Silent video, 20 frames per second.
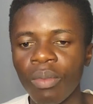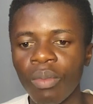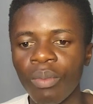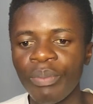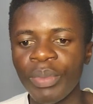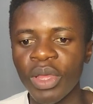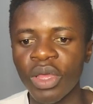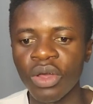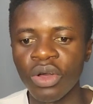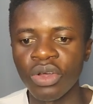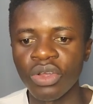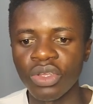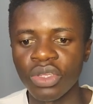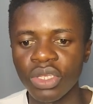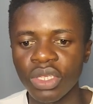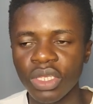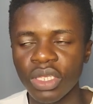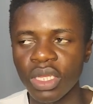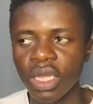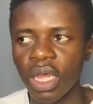
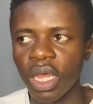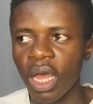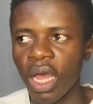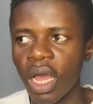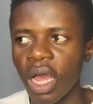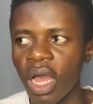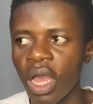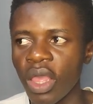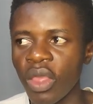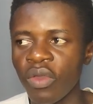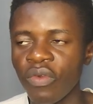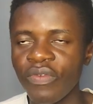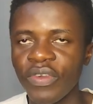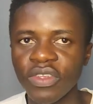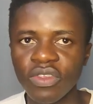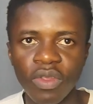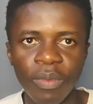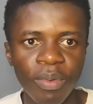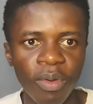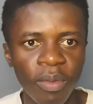because you
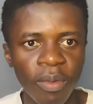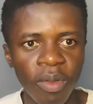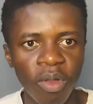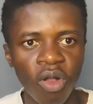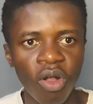face a problem